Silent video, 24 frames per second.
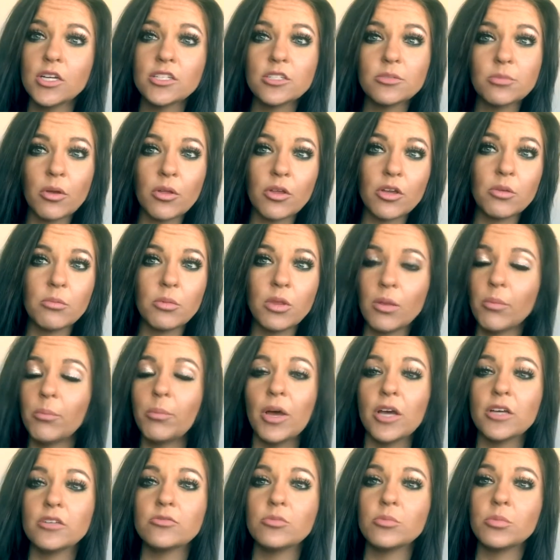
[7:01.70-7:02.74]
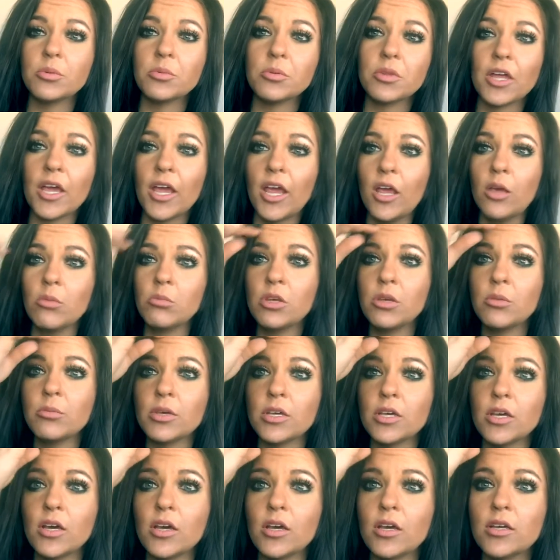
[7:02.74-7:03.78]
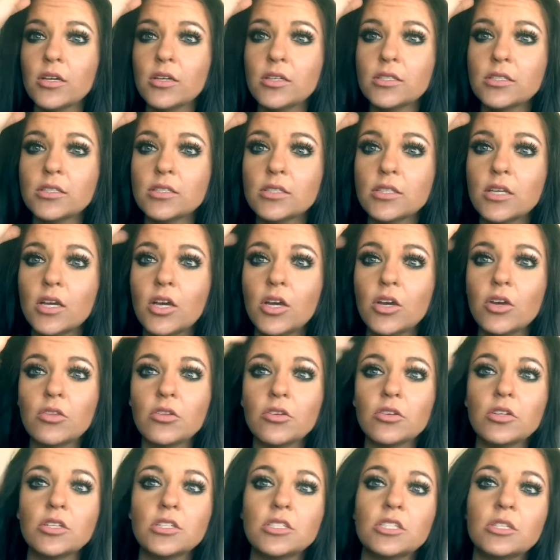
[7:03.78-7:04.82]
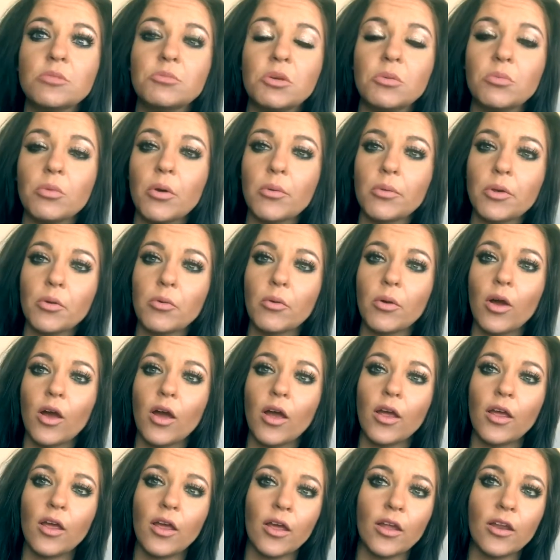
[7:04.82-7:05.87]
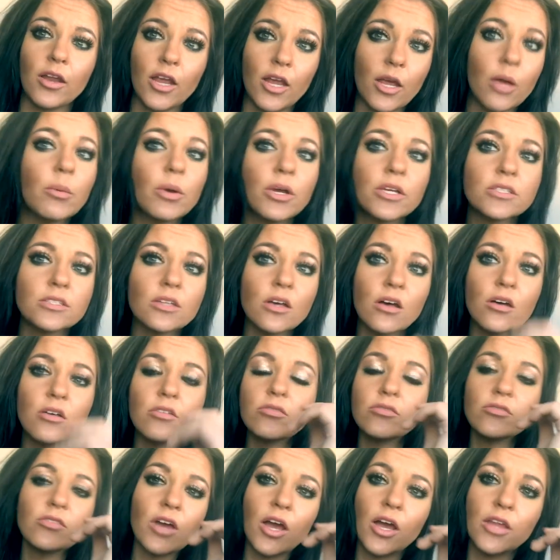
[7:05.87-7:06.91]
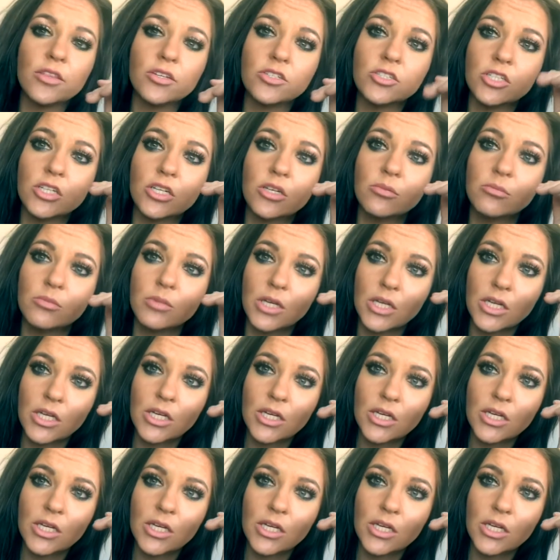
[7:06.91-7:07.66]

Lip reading: It's probably going to be the best for people that hate me, because they're going to see me probably cry and hate myself at the gym.